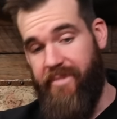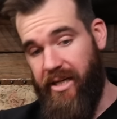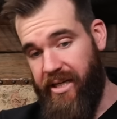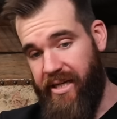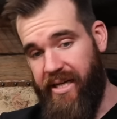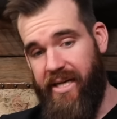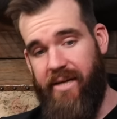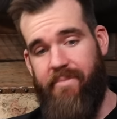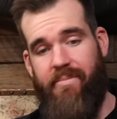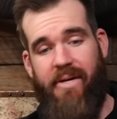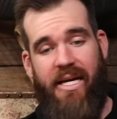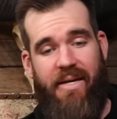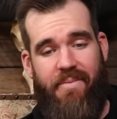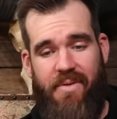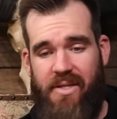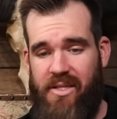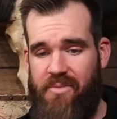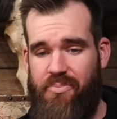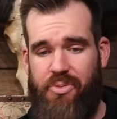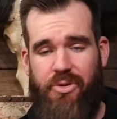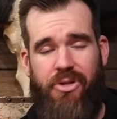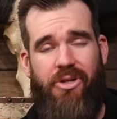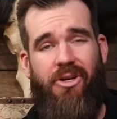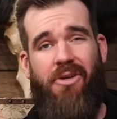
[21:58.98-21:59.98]
Okay, maybe
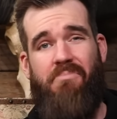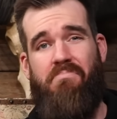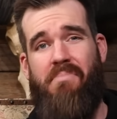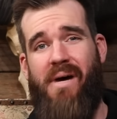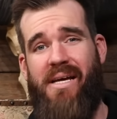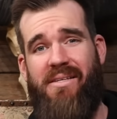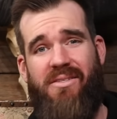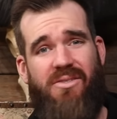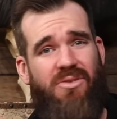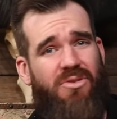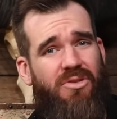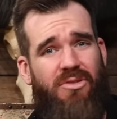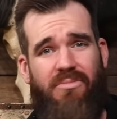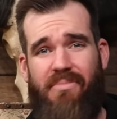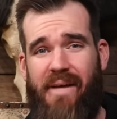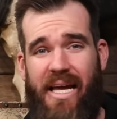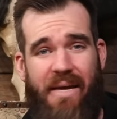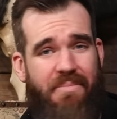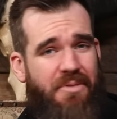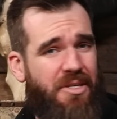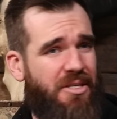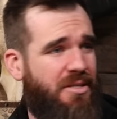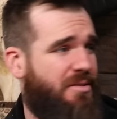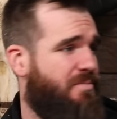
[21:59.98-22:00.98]
you're putting on muscle,
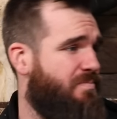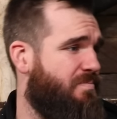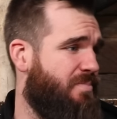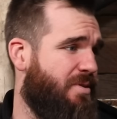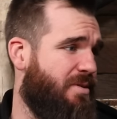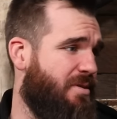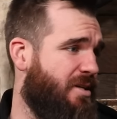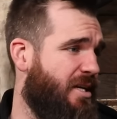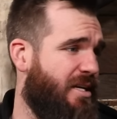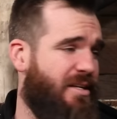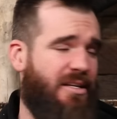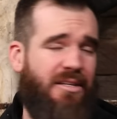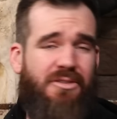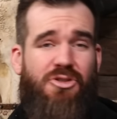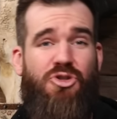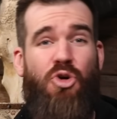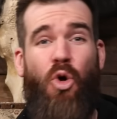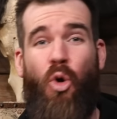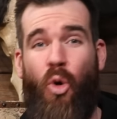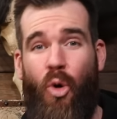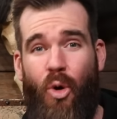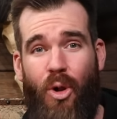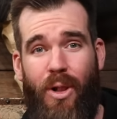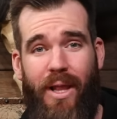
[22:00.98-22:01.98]
maybe you're getting
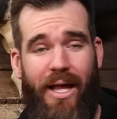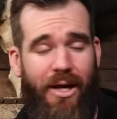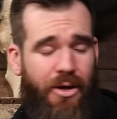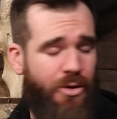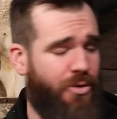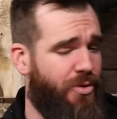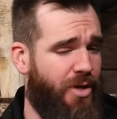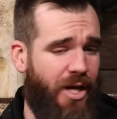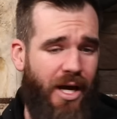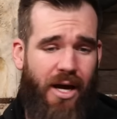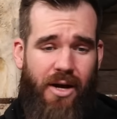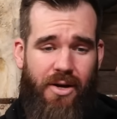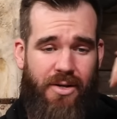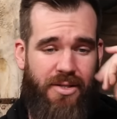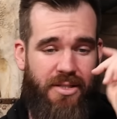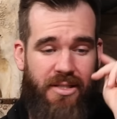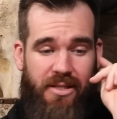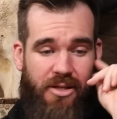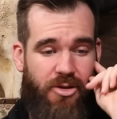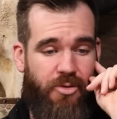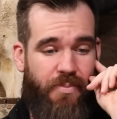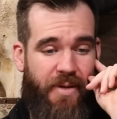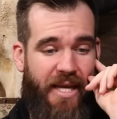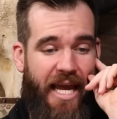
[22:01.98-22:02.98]
taller, who knows?
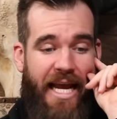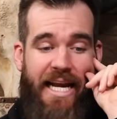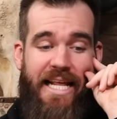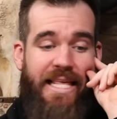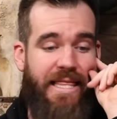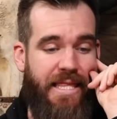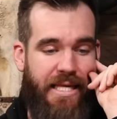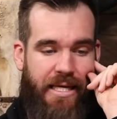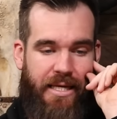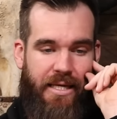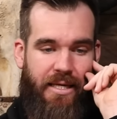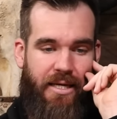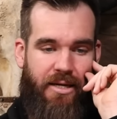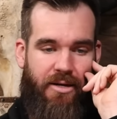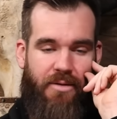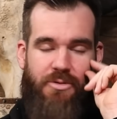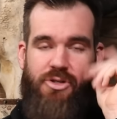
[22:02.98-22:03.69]
It could be anything here.